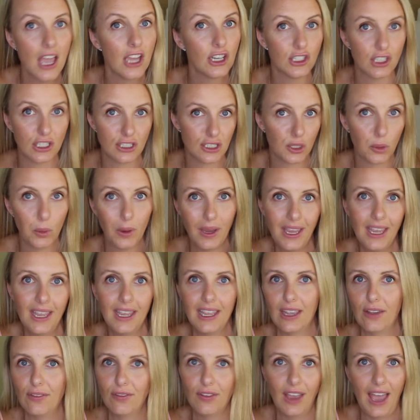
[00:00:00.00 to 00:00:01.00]
just quit.
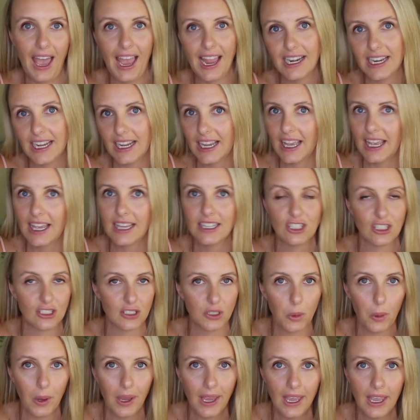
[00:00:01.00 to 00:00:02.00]
If you're hating it,
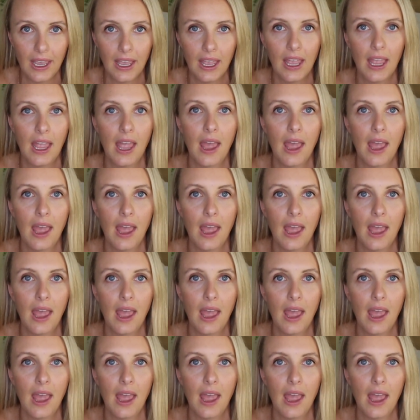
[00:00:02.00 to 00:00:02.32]
just quit.